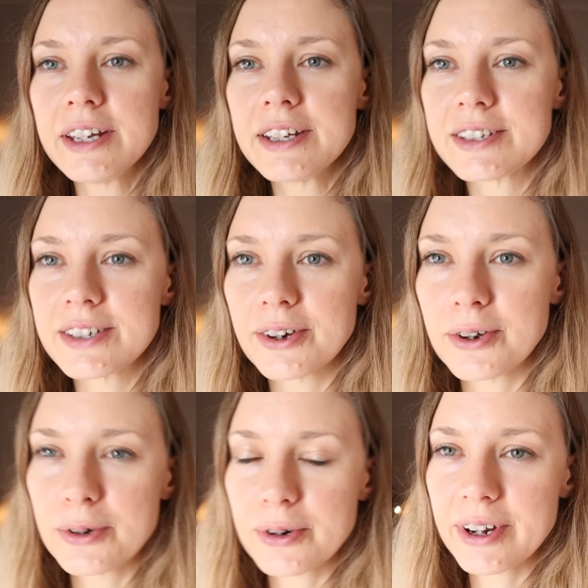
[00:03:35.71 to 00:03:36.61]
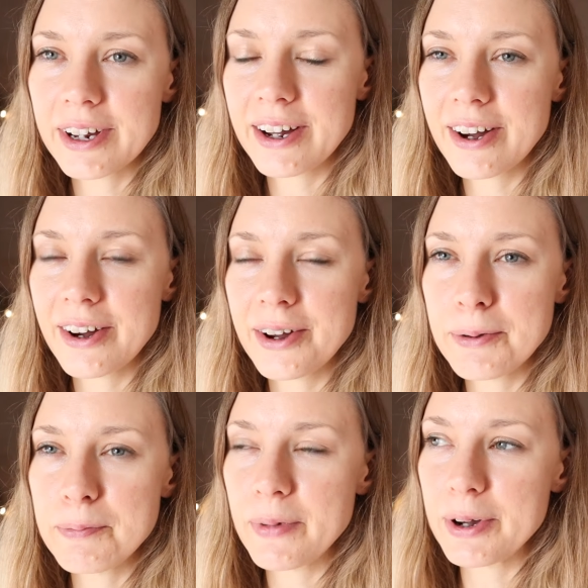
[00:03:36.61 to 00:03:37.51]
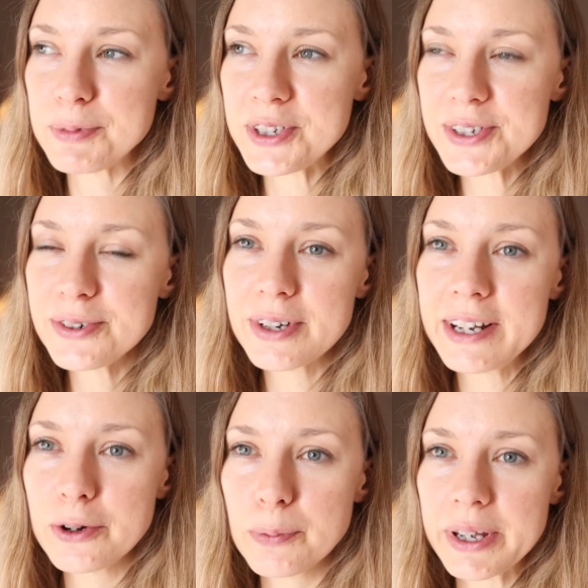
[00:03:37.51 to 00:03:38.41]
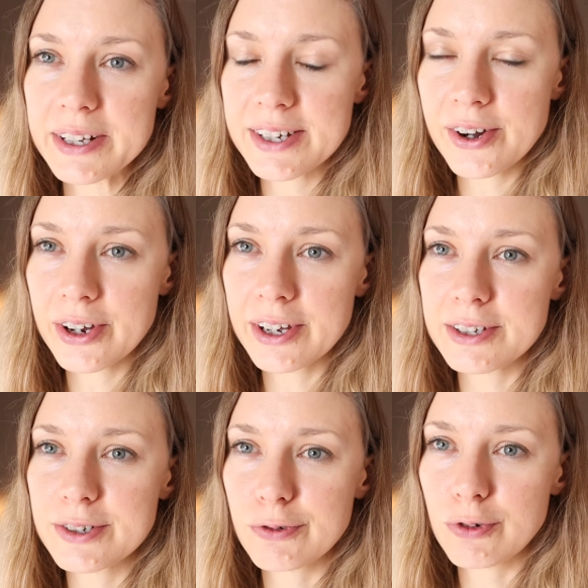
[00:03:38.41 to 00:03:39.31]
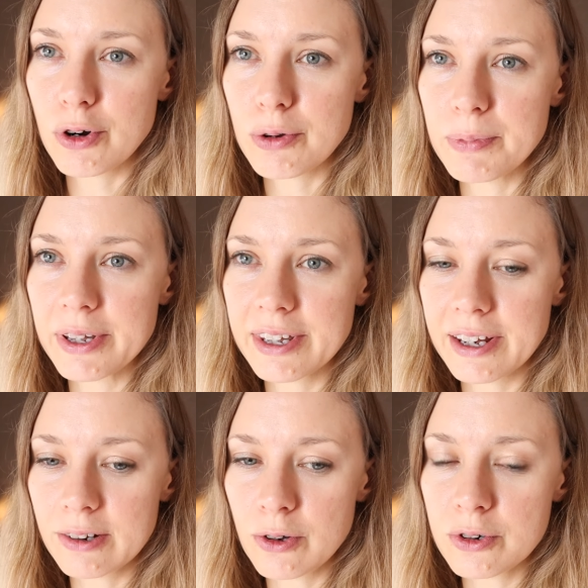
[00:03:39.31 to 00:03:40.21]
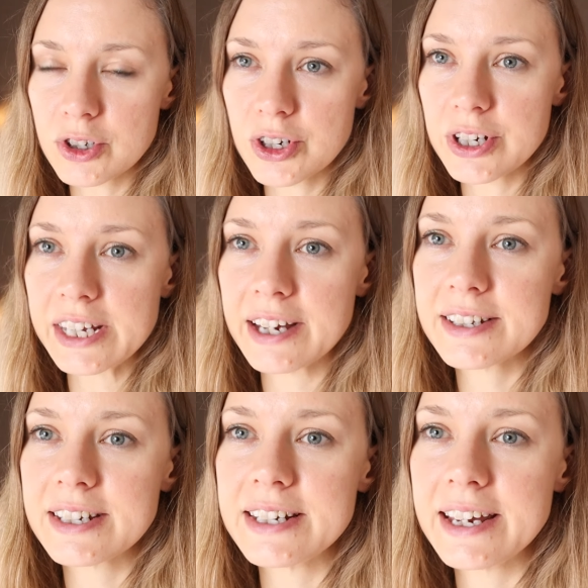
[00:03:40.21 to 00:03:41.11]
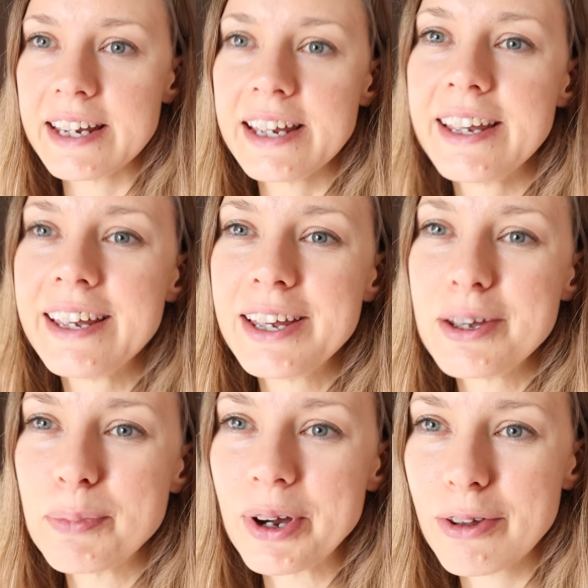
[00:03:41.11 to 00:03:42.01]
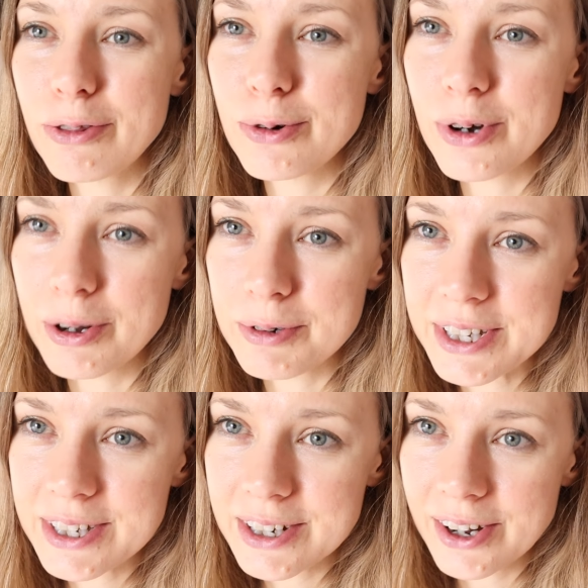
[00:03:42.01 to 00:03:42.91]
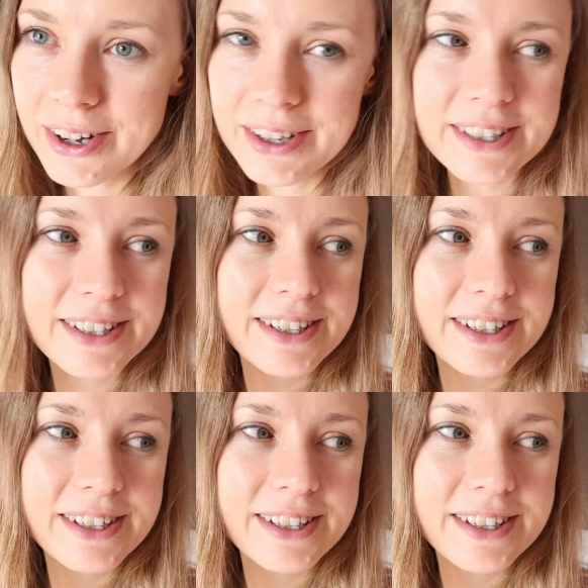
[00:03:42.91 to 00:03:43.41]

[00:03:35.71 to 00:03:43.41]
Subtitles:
So I'm still a little bit tired from that long journey yesterday, but I thought I would start